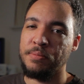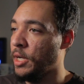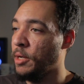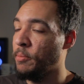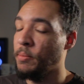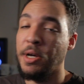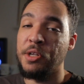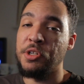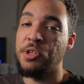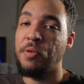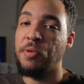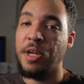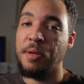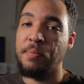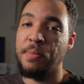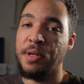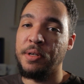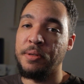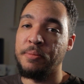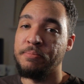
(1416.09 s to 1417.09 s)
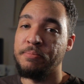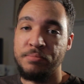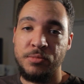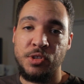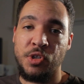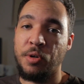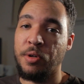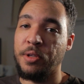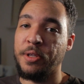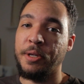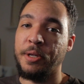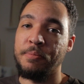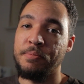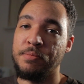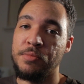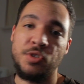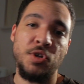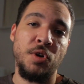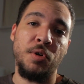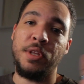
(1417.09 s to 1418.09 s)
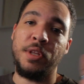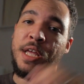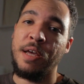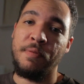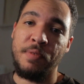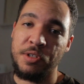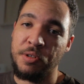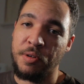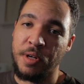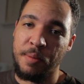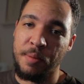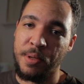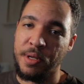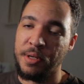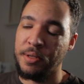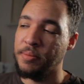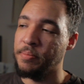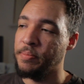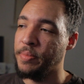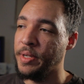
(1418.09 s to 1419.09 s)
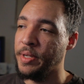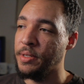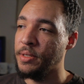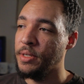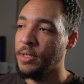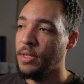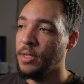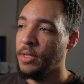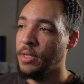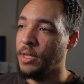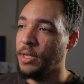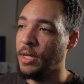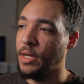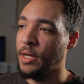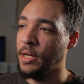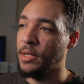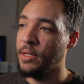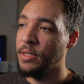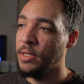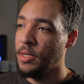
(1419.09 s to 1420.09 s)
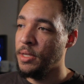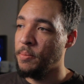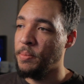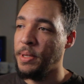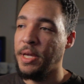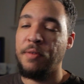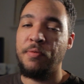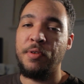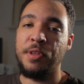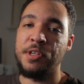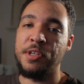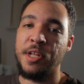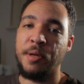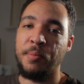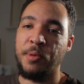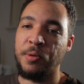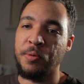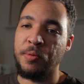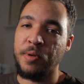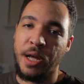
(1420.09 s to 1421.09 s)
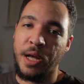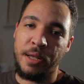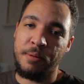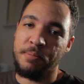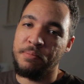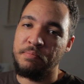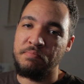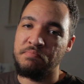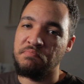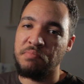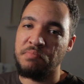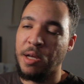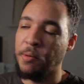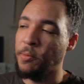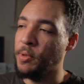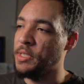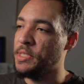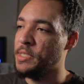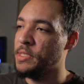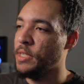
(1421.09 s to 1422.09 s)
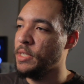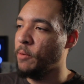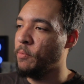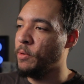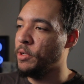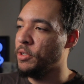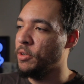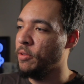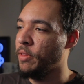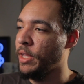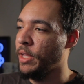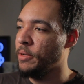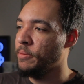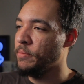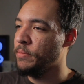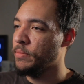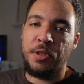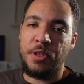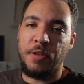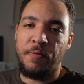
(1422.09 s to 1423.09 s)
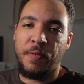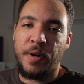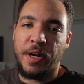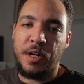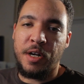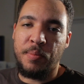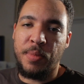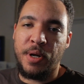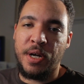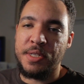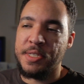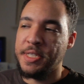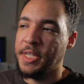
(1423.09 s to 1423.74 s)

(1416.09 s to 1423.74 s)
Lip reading: A donate button, totally have a donate button, but pay for the demo, I wouldn't do that. The fire boss